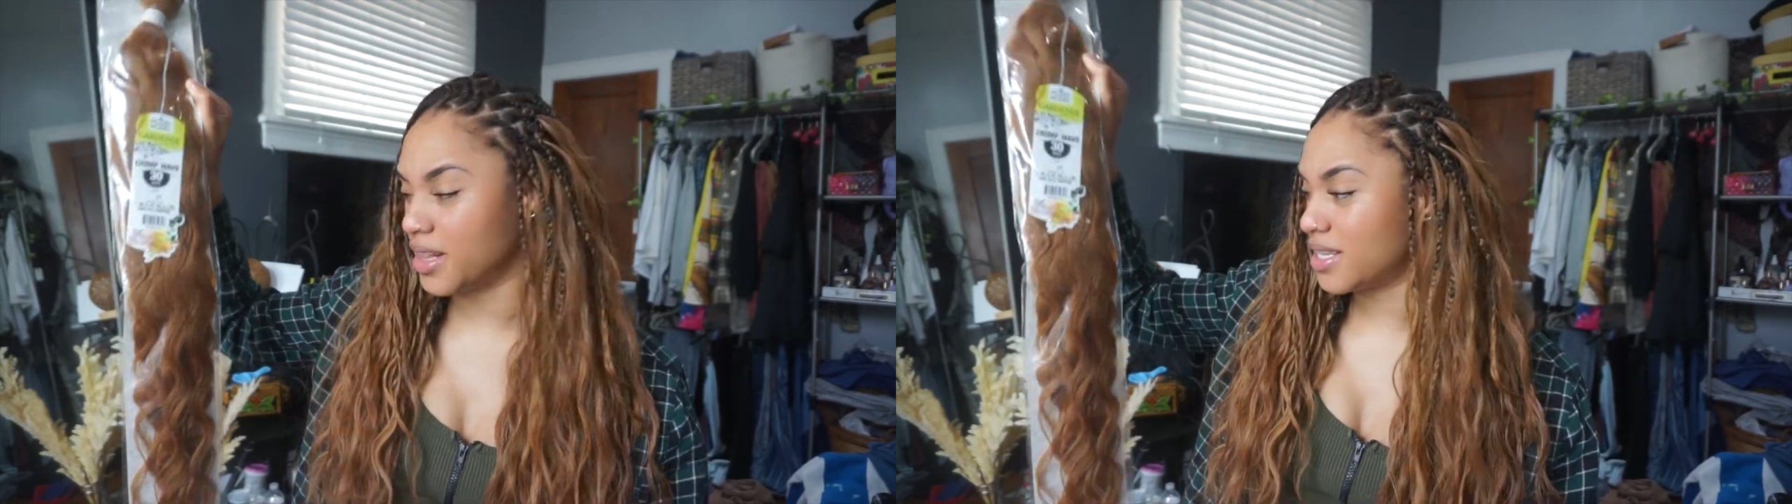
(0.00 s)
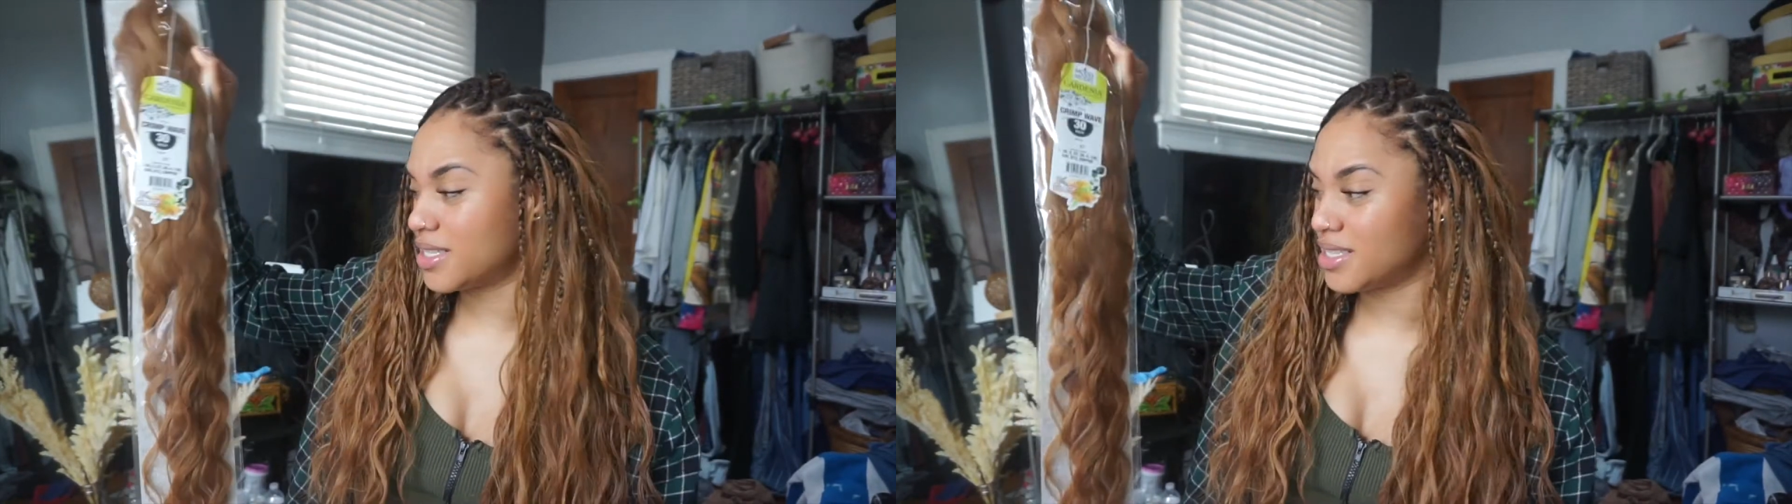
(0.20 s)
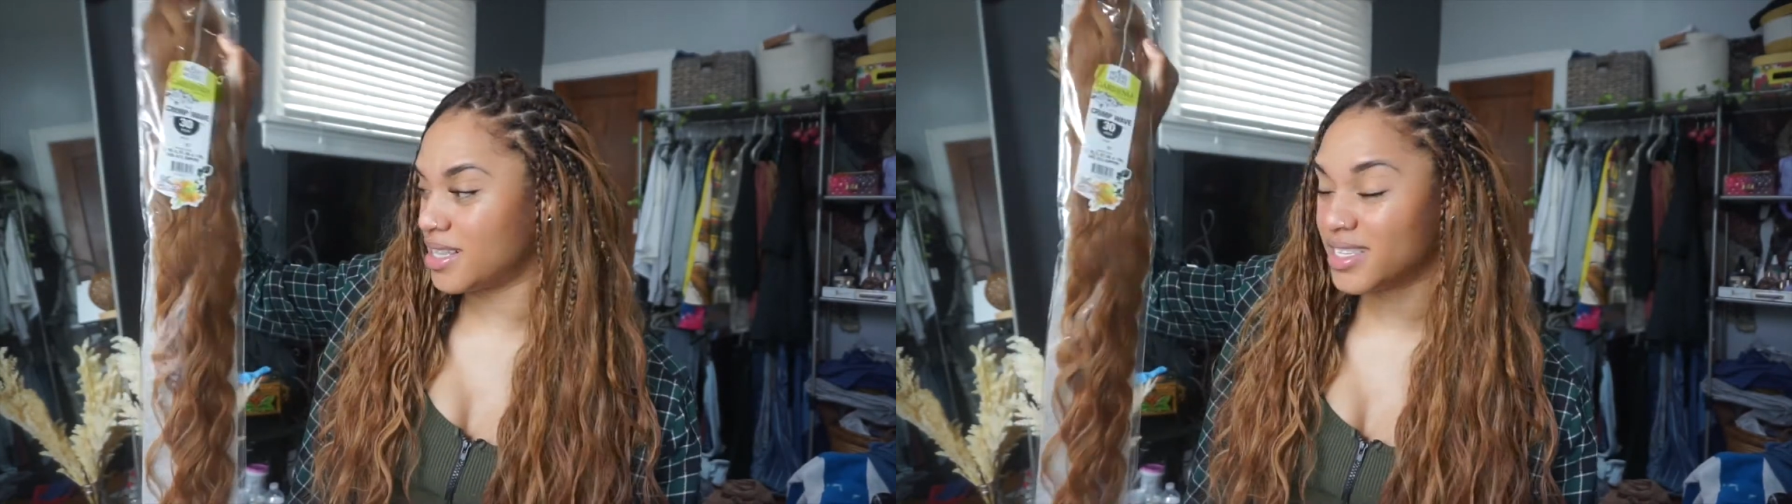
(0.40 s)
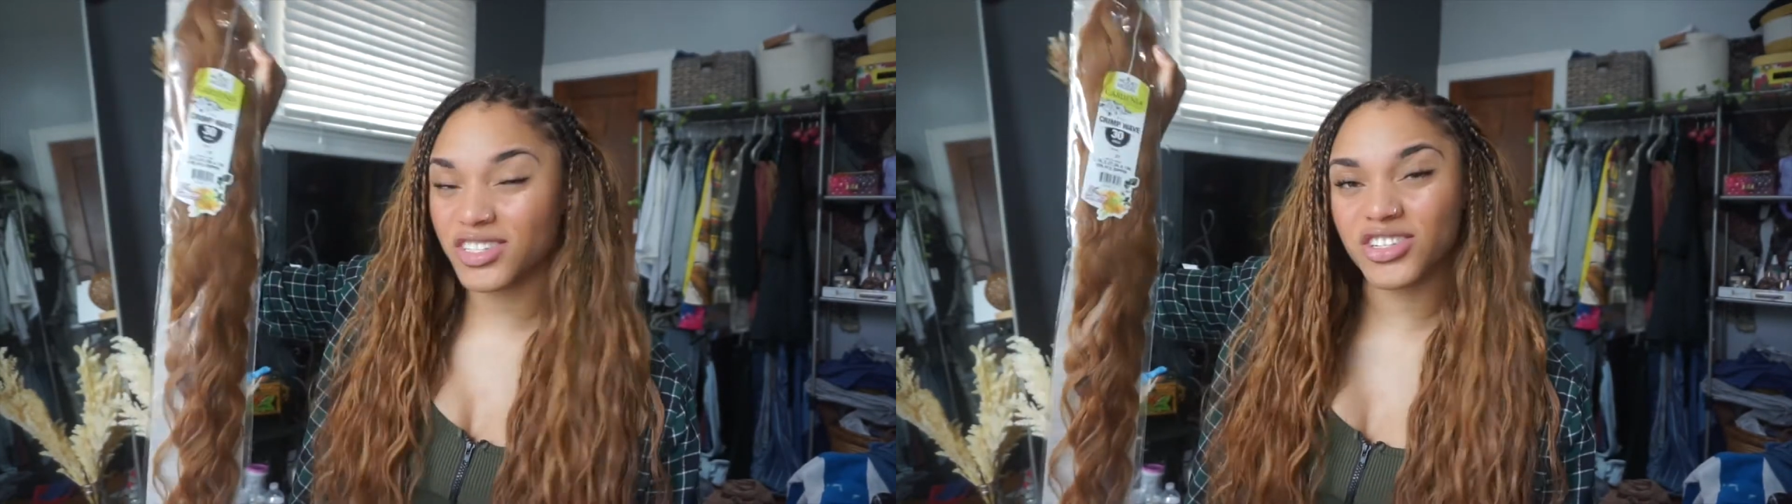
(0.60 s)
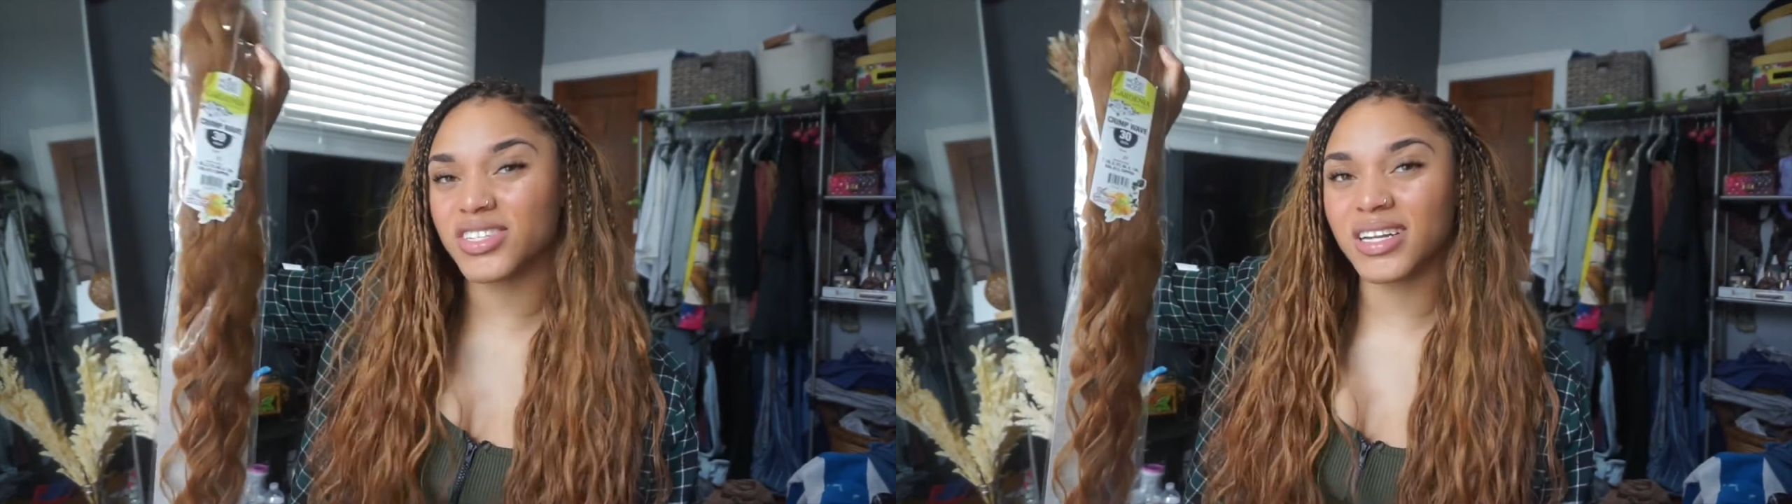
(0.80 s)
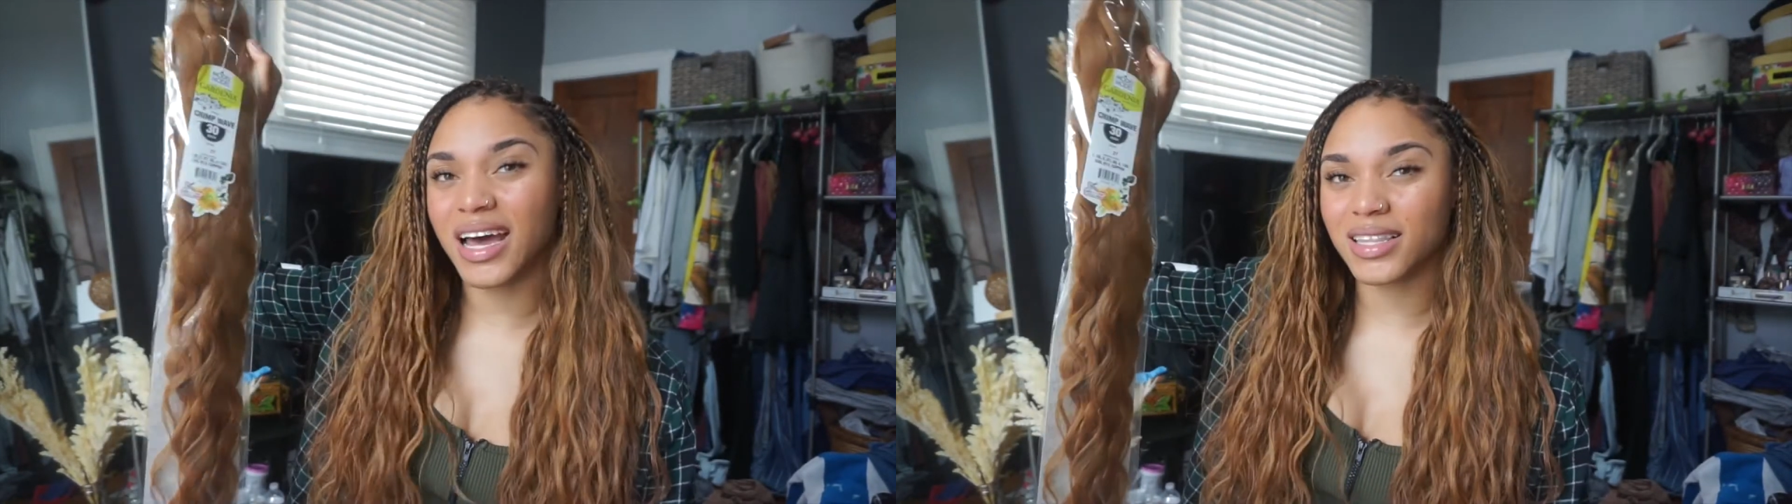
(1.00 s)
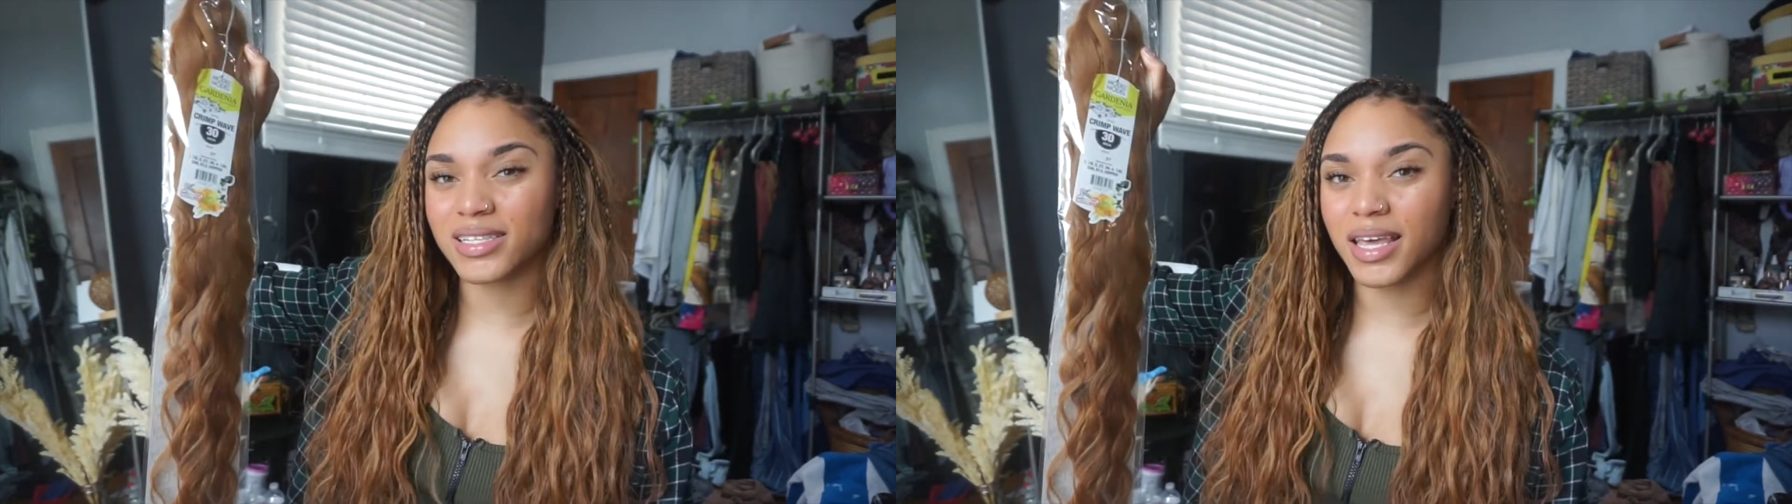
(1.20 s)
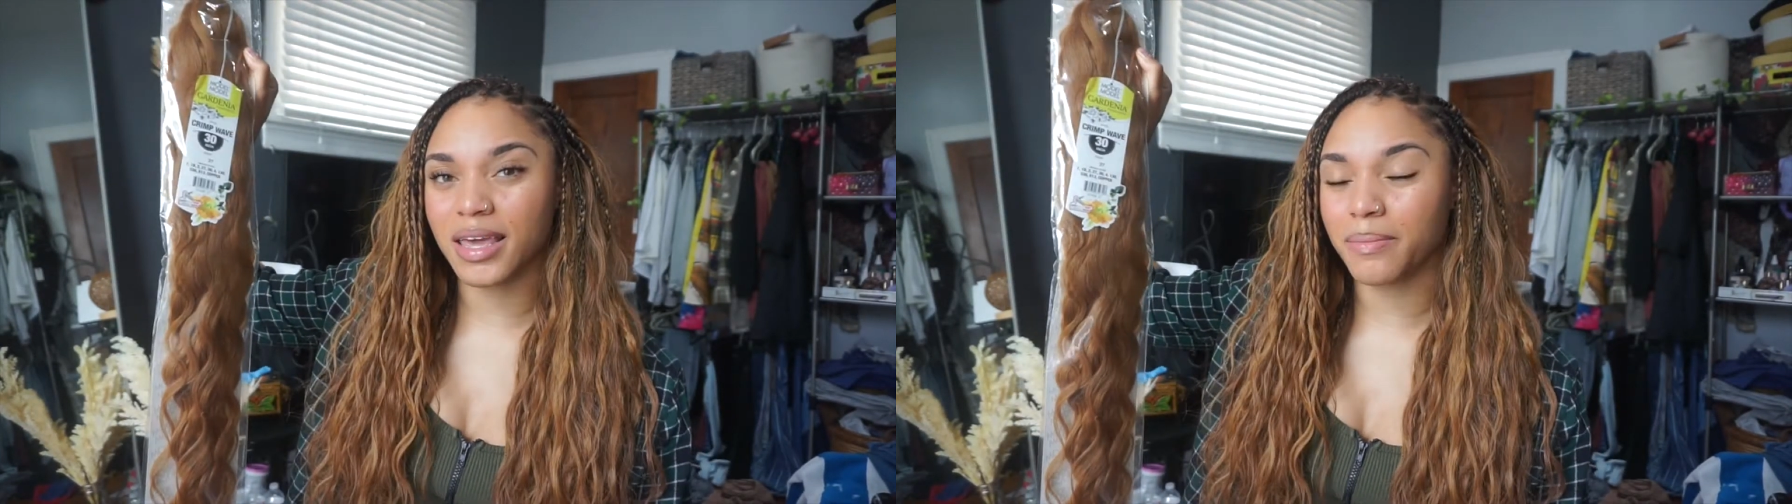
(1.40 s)
This is just not the
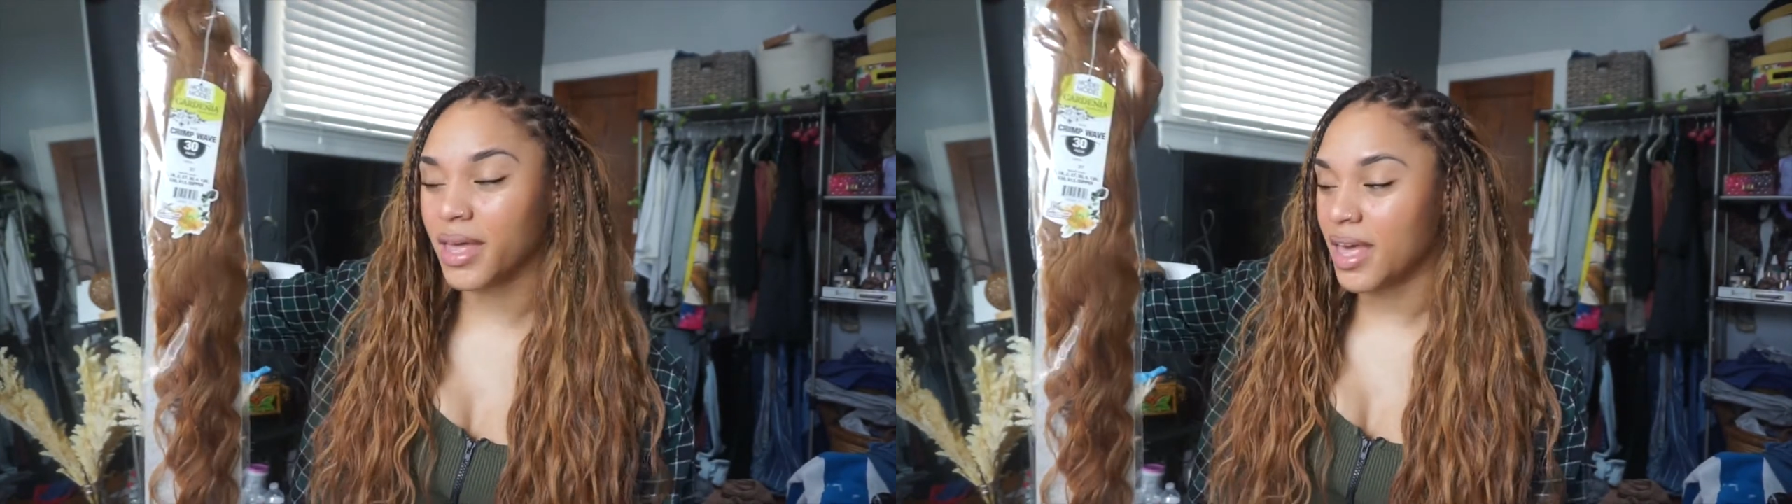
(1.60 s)
same.